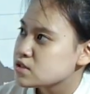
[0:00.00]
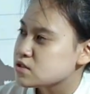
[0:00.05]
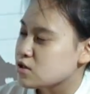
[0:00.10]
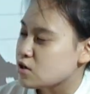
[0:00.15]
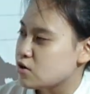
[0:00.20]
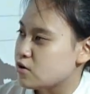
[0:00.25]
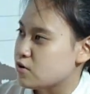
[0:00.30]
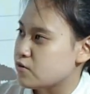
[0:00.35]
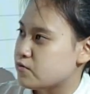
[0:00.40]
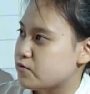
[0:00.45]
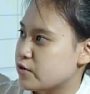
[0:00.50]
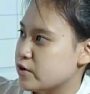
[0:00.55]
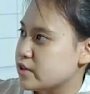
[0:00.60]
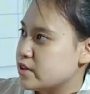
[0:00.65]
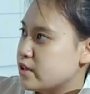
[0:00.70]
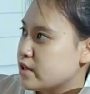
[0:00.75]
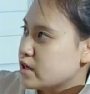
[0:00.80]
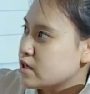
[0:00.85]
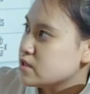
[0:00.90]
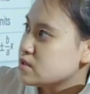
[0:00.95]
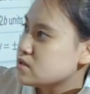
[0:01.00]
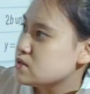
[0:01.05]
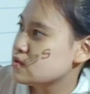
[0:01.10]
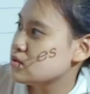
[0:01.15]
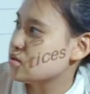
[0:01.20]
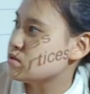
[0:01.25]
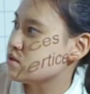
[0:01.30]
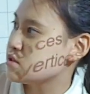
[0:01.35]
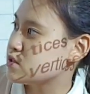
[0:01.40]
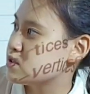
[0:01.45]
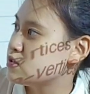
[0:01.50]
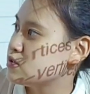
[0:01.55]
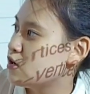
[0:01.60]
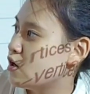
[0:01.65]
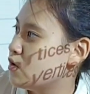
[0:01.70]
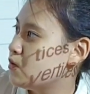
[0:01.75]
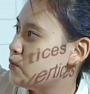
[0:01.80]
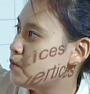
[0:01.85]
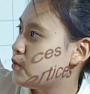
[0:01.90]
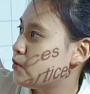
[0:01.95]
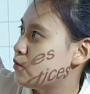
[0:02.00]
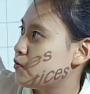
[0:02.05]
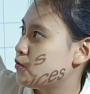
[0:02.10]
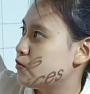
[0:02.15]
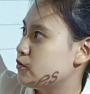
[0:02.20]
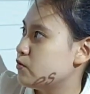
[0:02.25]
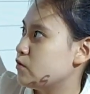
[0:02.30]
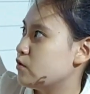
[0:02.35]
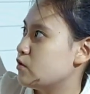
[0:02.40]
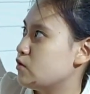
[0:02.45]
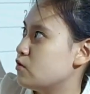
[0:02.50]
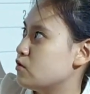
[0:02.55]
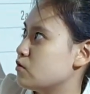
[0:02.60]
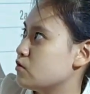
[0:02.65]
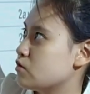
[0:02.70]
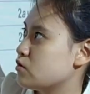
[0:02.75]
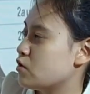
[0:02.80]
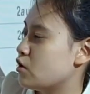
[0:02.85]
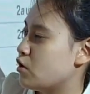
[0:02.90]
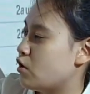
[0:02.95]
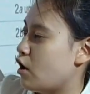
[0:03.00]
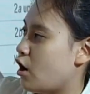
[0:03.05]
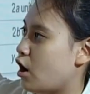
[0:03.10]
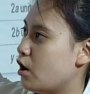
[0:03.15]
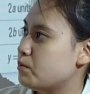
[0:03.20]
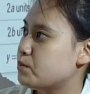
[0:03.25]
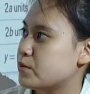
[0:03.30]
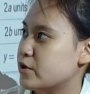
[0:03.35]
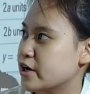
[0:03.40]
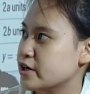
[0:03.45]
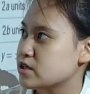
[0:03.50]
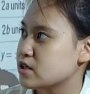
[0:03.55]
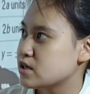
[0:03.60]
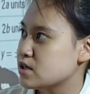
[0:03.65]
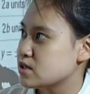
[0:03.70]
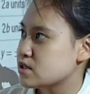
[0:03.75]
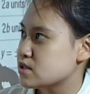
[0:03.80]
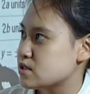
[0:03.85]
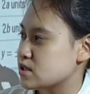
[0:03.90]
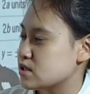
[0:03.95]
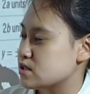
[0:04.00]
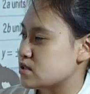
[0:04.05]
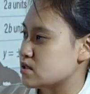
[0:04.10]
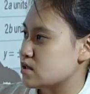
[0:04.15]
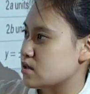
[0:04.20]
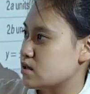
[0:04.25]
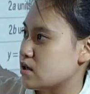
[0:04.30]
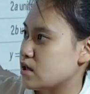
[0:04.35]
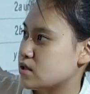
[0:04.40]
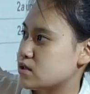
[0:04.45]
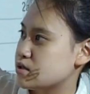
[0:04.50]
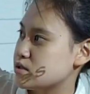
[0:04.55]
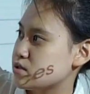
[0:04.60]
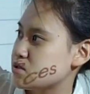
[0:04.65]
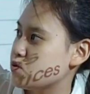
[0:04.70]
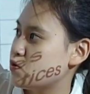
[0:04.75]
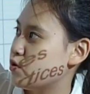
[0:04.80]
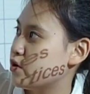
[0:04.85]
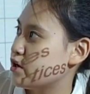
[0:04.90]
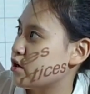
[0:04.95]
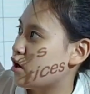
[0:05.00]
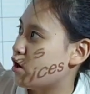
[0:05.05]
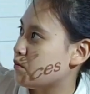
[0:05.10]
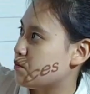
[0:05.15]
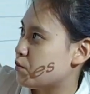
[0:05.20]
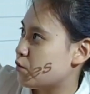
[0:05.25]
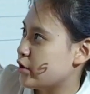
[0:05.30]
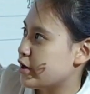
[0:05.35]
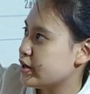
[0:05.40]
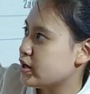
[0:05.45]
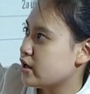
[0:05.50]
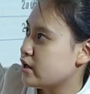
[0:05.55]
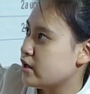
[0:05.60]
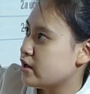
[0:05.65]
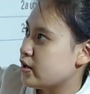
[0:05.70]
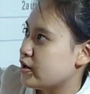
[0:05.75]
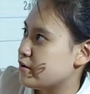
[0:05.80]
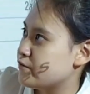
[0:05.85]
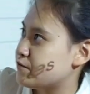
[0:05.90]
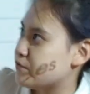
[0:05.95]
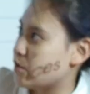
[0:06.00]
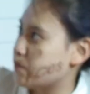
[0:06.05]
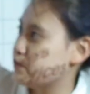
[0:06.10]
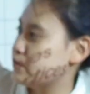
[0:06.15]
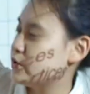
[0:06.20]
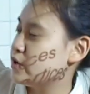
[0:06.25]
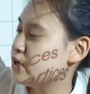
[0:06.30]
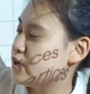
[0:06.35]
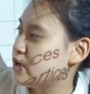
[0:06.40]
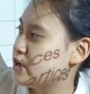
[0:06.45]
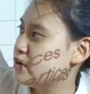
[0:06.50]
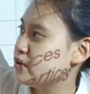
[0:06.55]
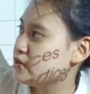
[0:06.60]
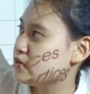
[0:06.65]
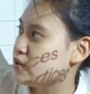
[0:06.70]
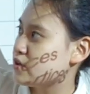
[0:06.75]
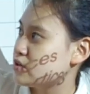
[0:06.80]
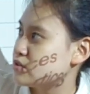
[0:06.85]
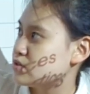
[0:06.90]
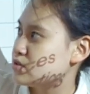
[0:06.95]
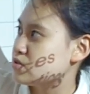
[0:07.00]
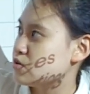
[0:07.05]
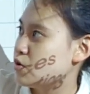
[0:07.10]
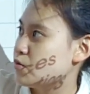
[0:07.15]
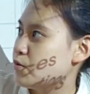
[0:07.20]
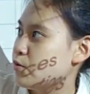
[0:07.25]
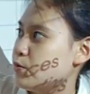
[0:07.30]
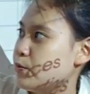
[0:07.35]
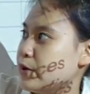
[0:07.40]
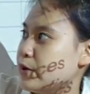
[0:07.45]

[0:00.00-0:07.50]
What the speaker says: So for this, the slope will go upward since it is going upward, and from here the slope will